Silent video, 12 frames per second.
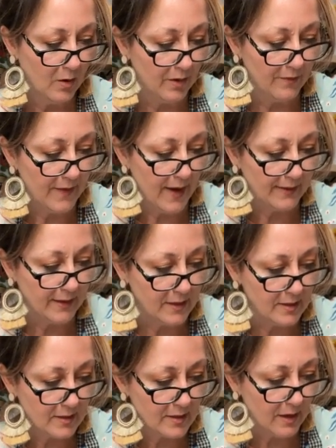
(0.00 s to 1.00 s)
Or the fact that
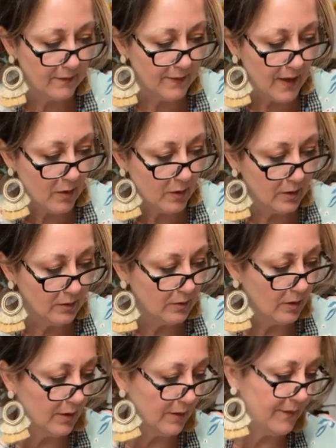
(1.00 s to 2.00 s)
it's a sunflower?
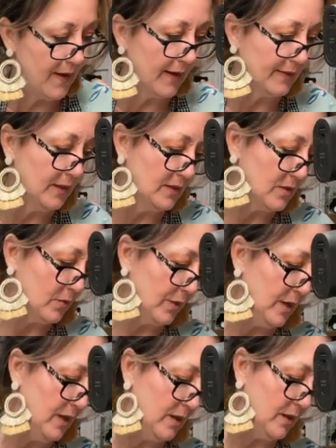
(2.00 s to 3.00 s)
Or the fact that it's a
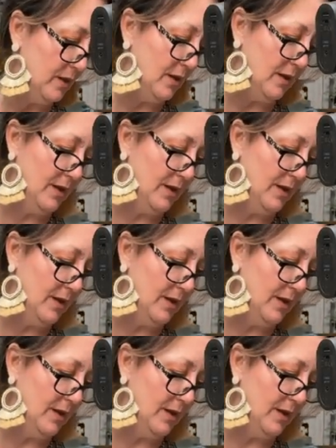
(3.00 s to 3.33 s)
wreath?